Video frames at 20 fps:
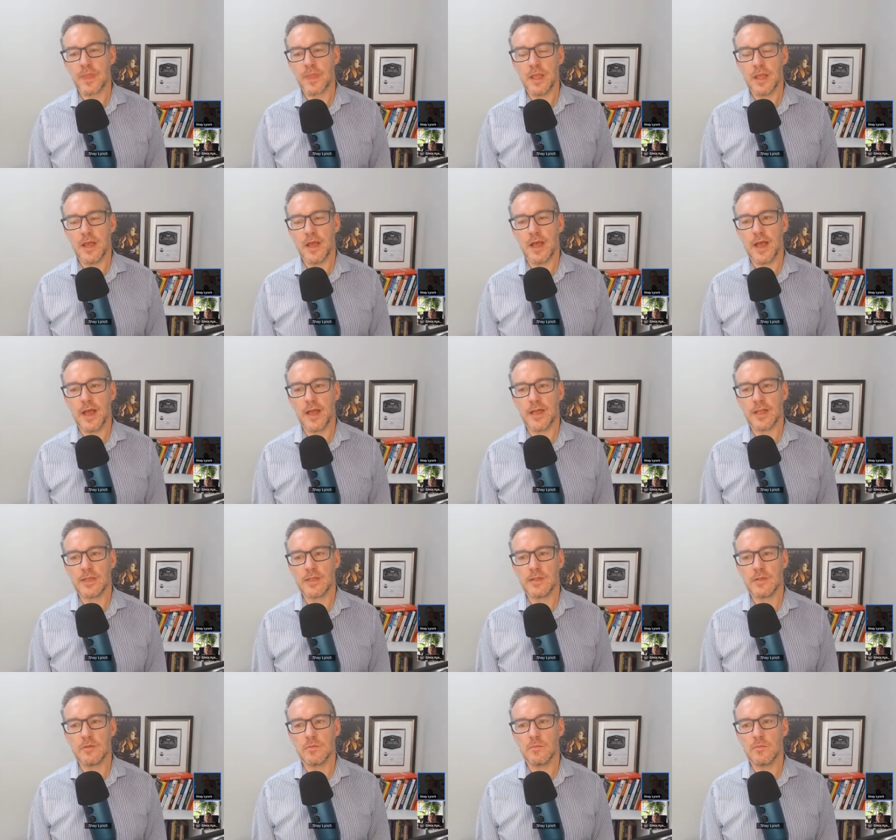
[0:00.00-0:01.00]

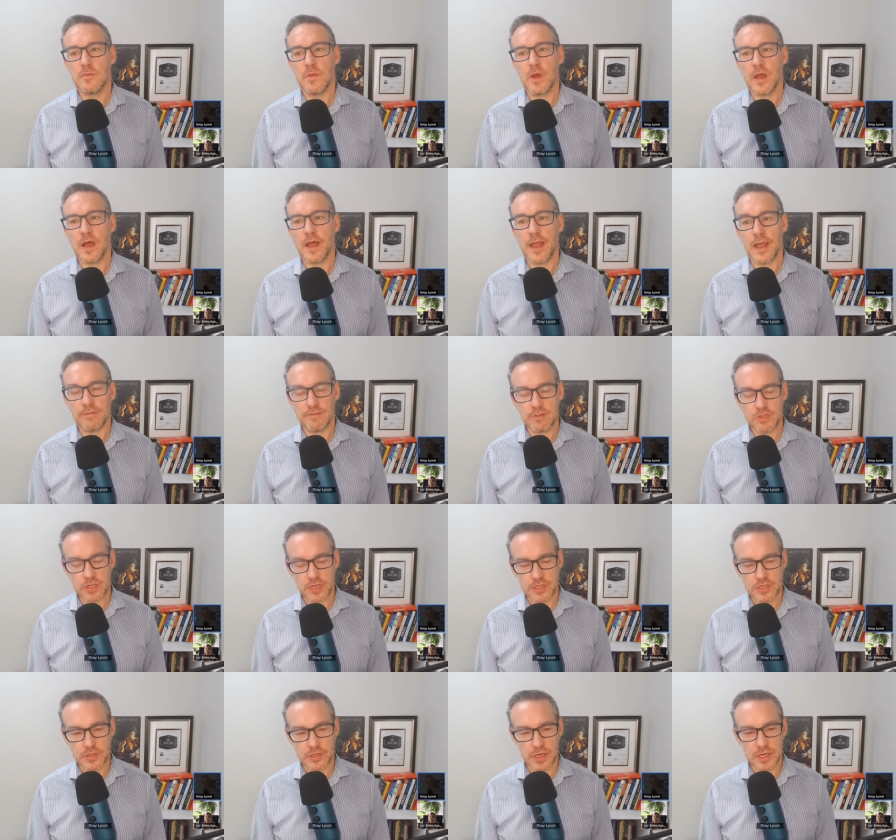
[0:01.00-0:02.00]
And I haven't
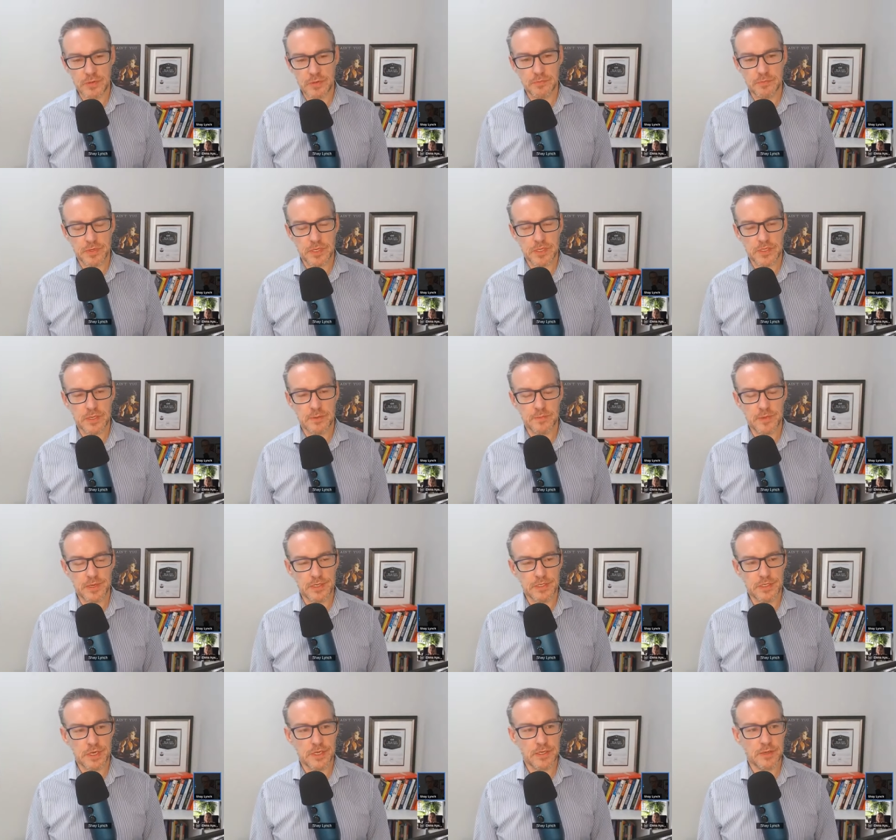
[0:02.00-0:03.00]
checked yet, but it's on my
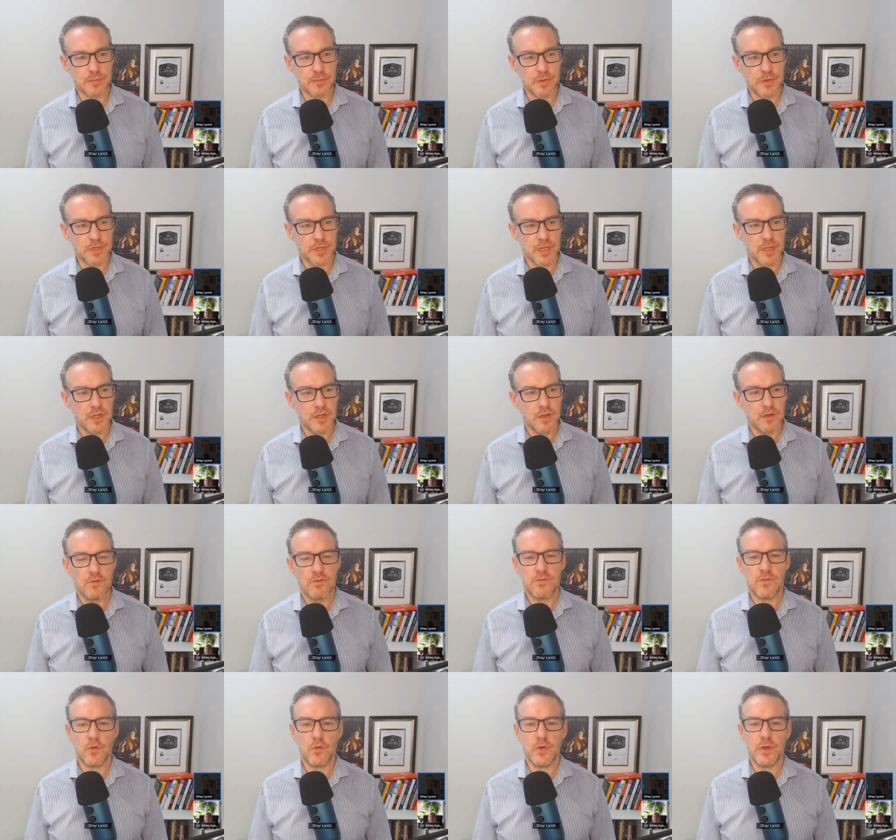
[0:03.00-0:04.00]
agenda. But
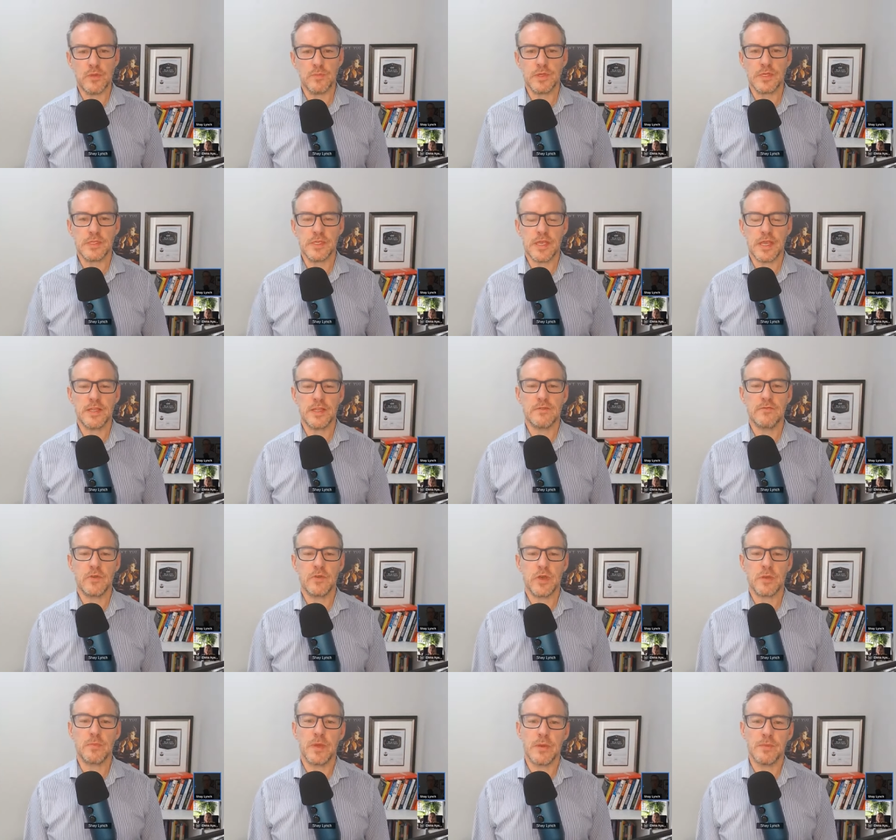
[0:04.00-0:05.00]
forty percent of why
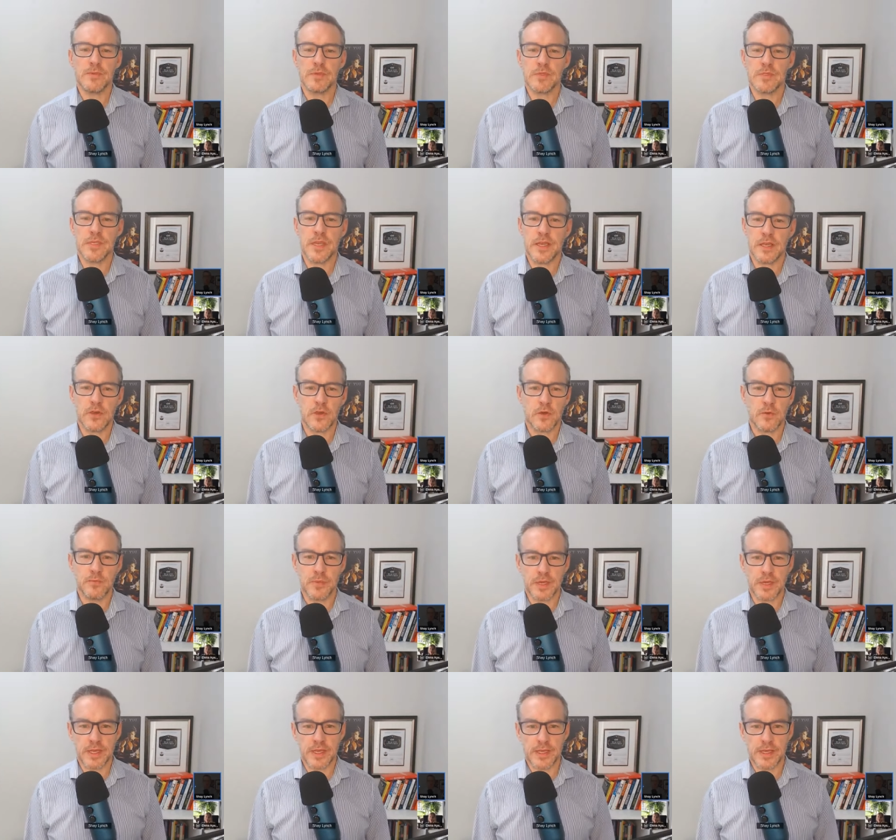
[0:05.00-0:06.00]
people say a
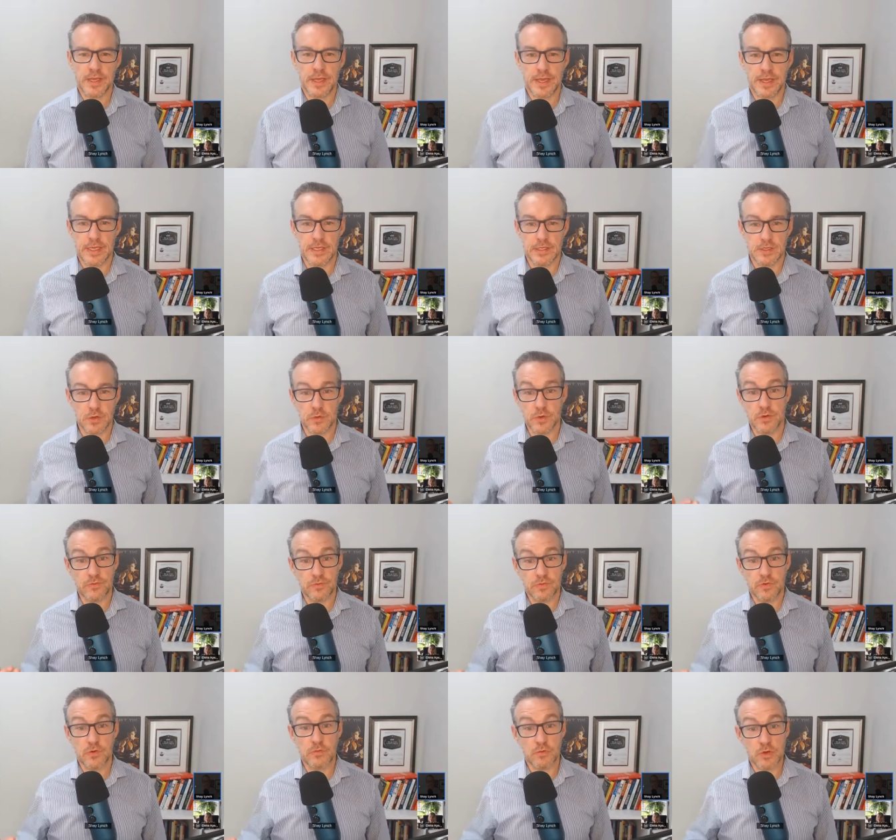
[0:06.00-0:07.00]
company is only
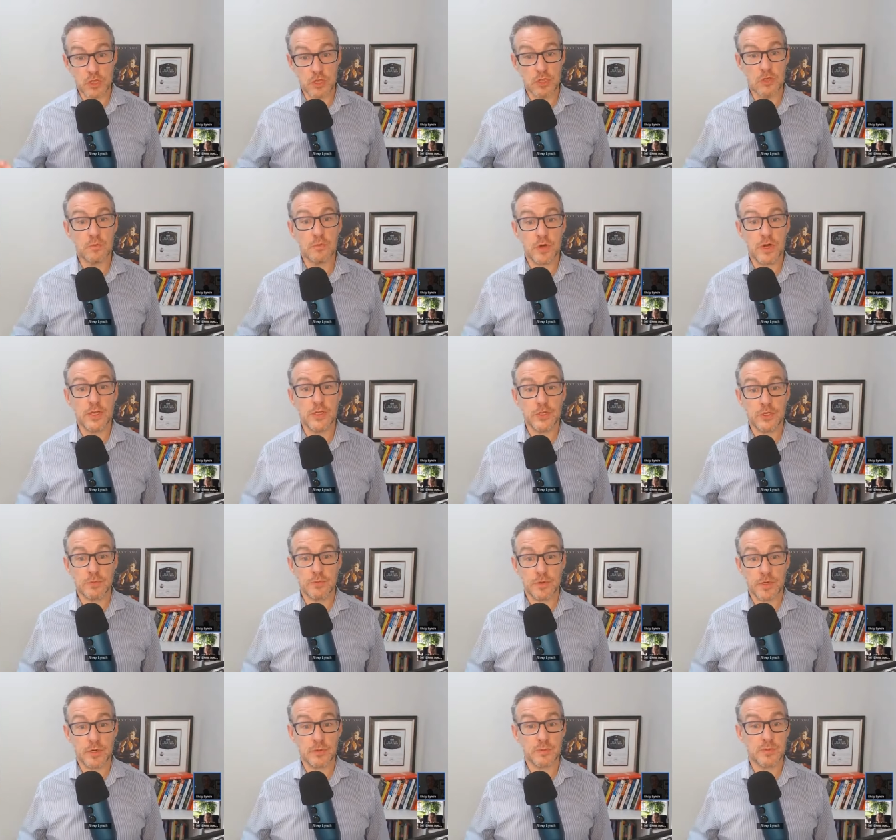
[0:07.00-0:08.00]
for remuneration
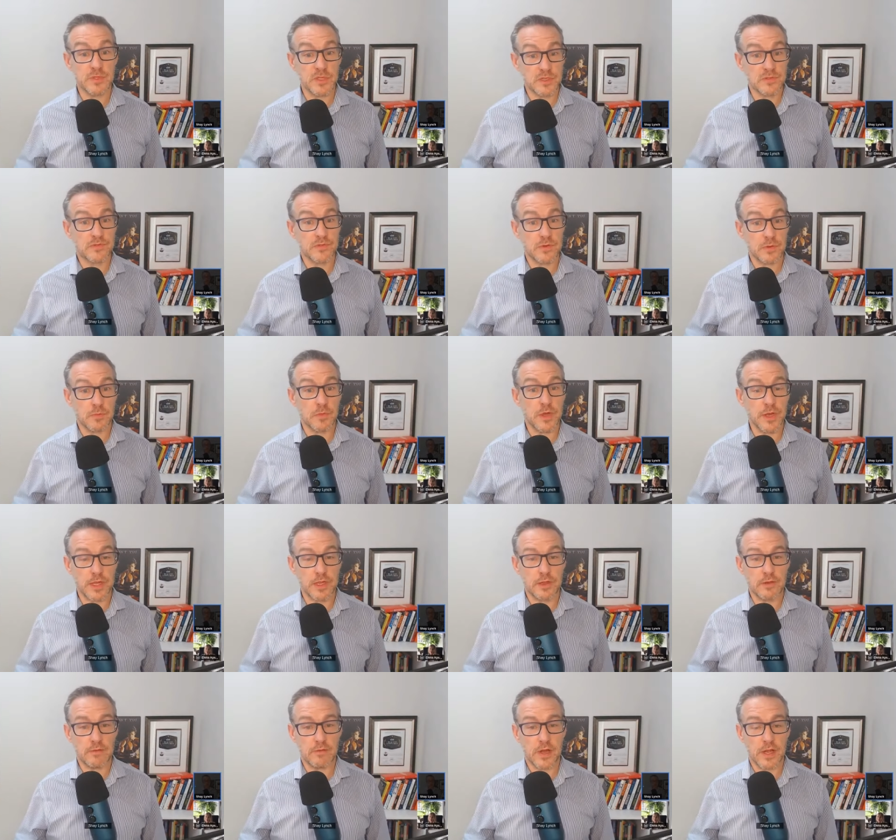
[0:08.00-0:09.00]
purposes, for money,
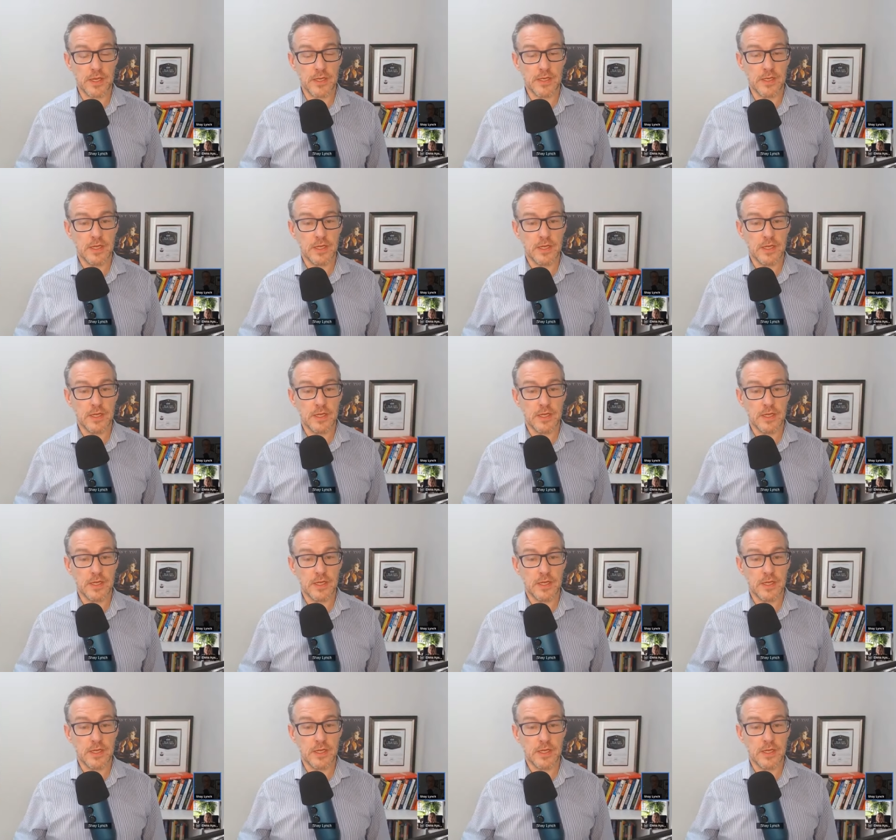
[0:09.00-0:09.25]
right?